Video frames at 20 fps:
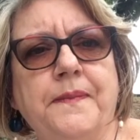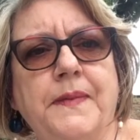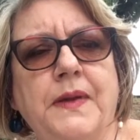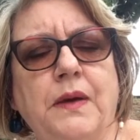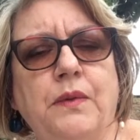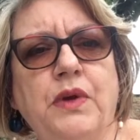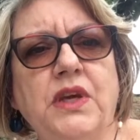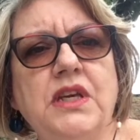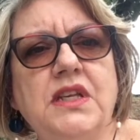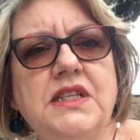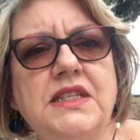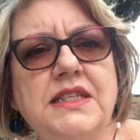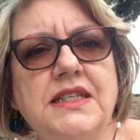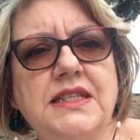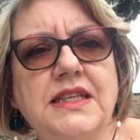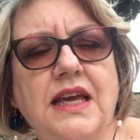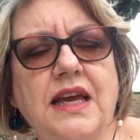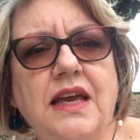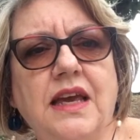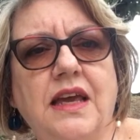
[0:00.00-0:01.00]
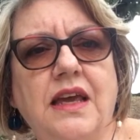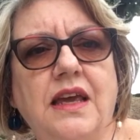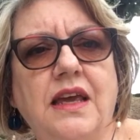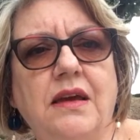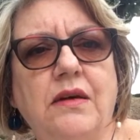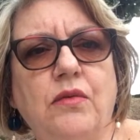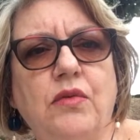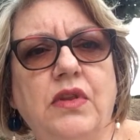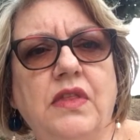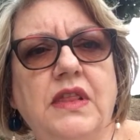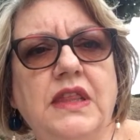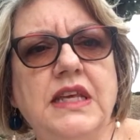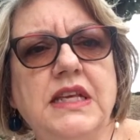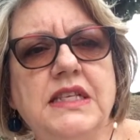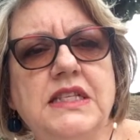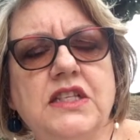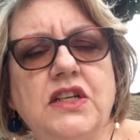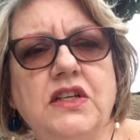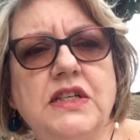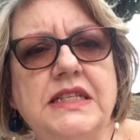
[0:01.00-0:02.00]
we can say, when
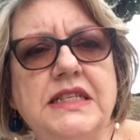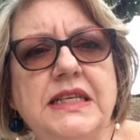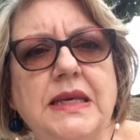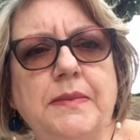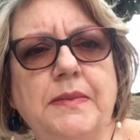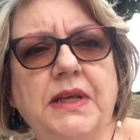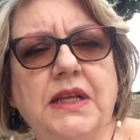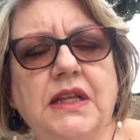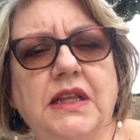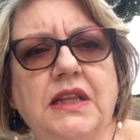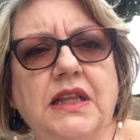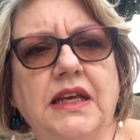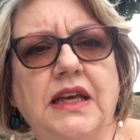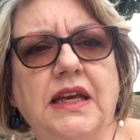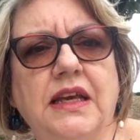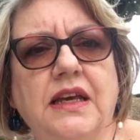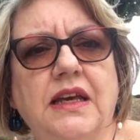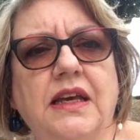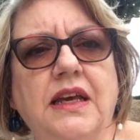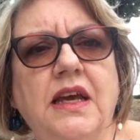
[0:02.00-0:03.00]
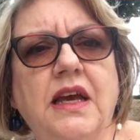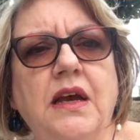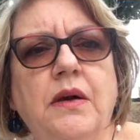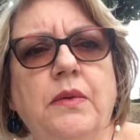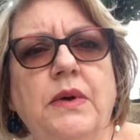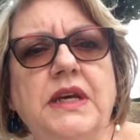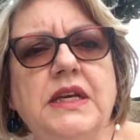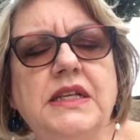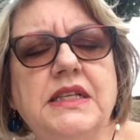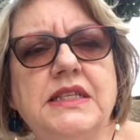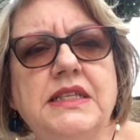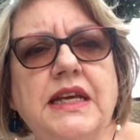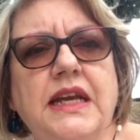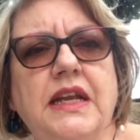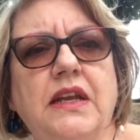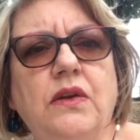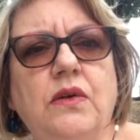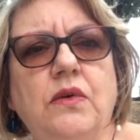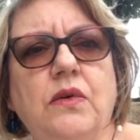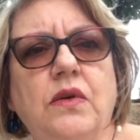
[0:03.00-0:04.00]
things don't seem clear, we can say,
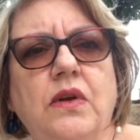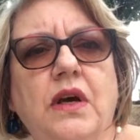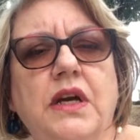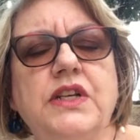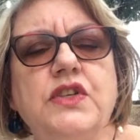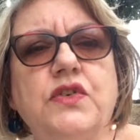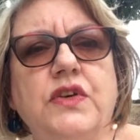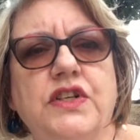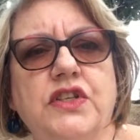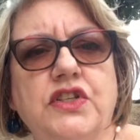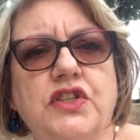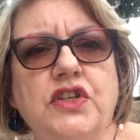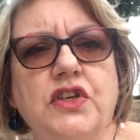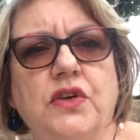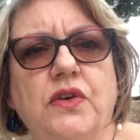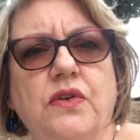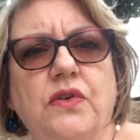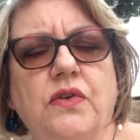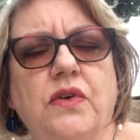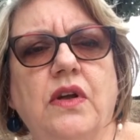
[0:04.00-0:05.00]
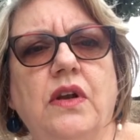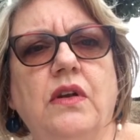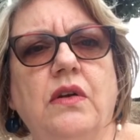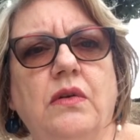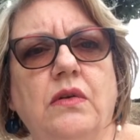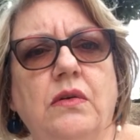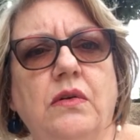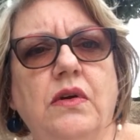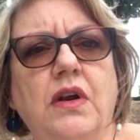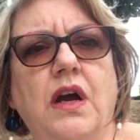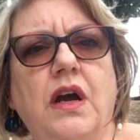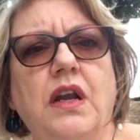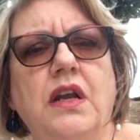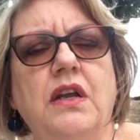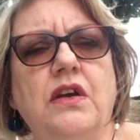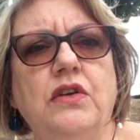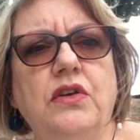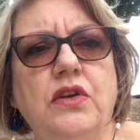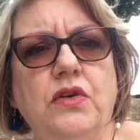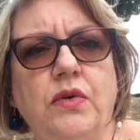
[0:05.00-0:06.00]
Lord, I trust you. Lord, I know
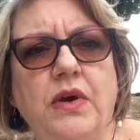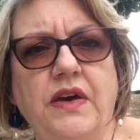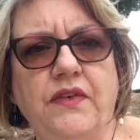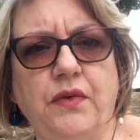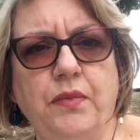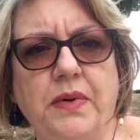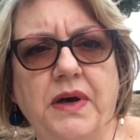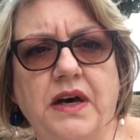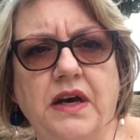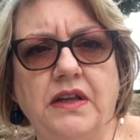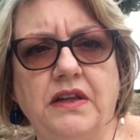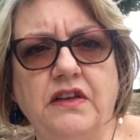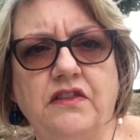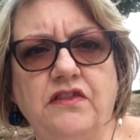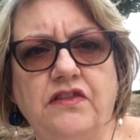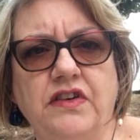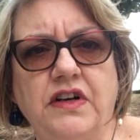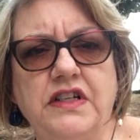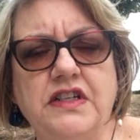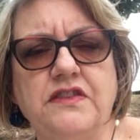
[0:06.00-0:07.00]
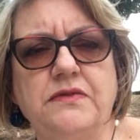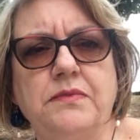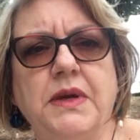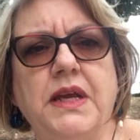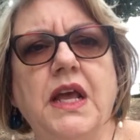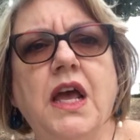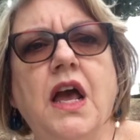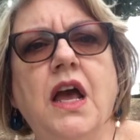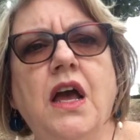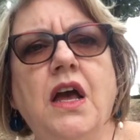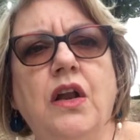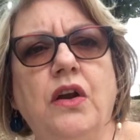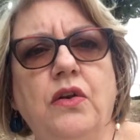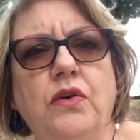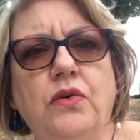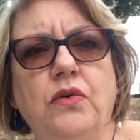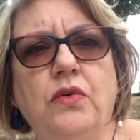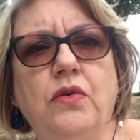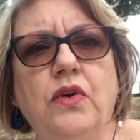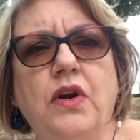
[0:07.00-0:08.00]
you have a path in front of me.
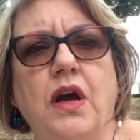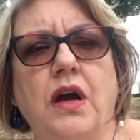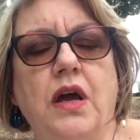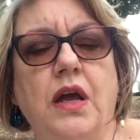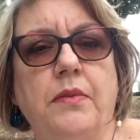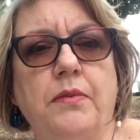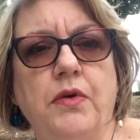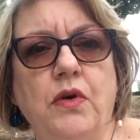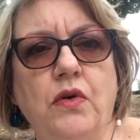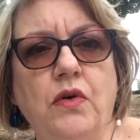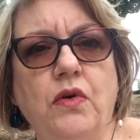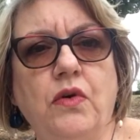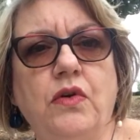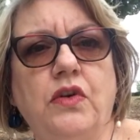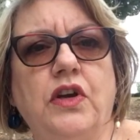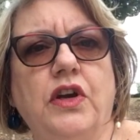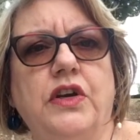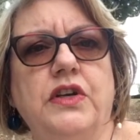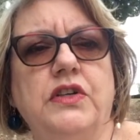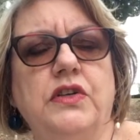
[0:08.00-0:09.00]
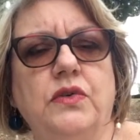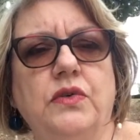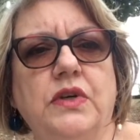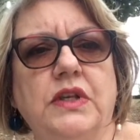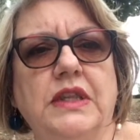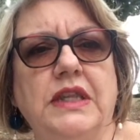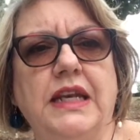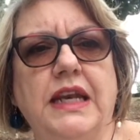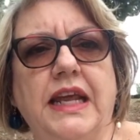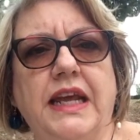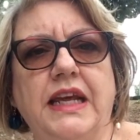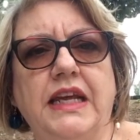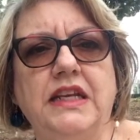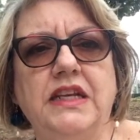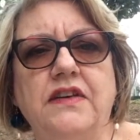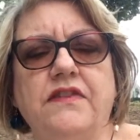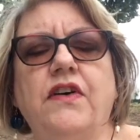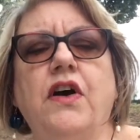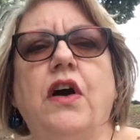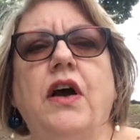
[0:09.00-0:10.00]
Lord, I am not going to look at the
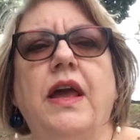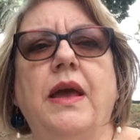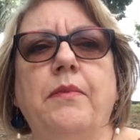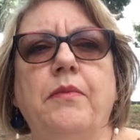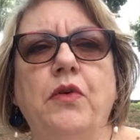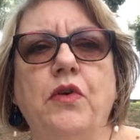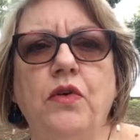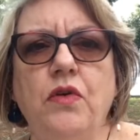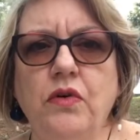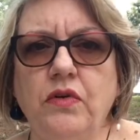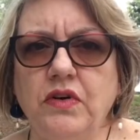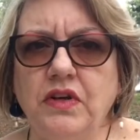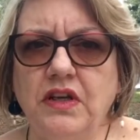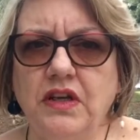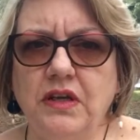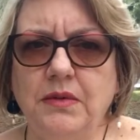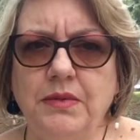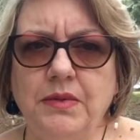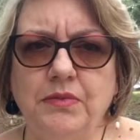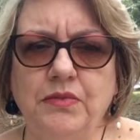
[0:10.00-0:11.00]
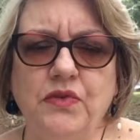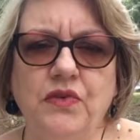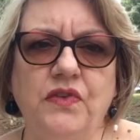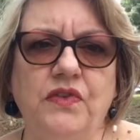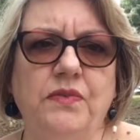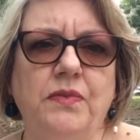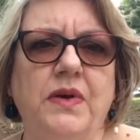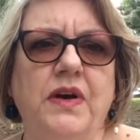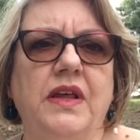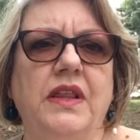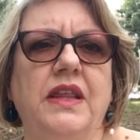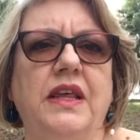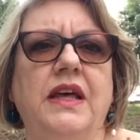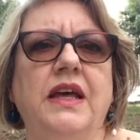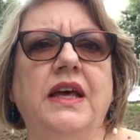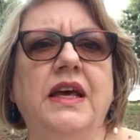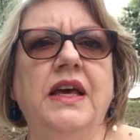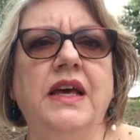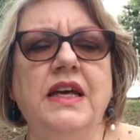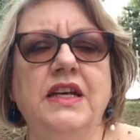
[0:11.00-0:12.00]
negative. I am not going to be moved by the
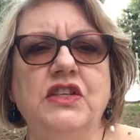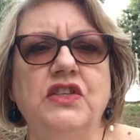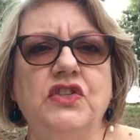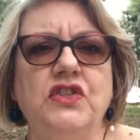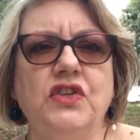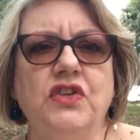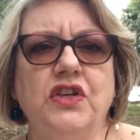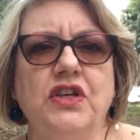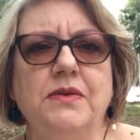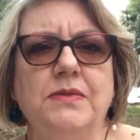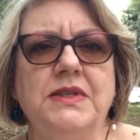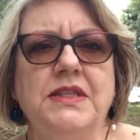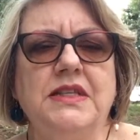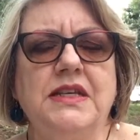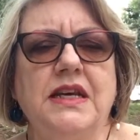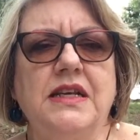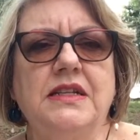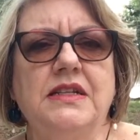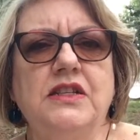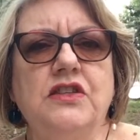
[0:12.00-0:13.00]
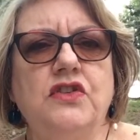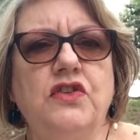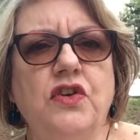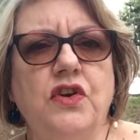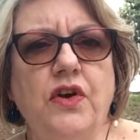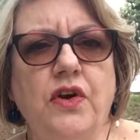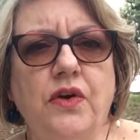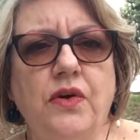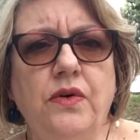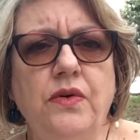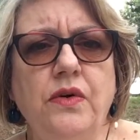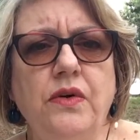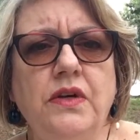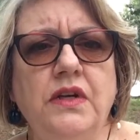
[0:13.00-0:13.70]
circumstances. No,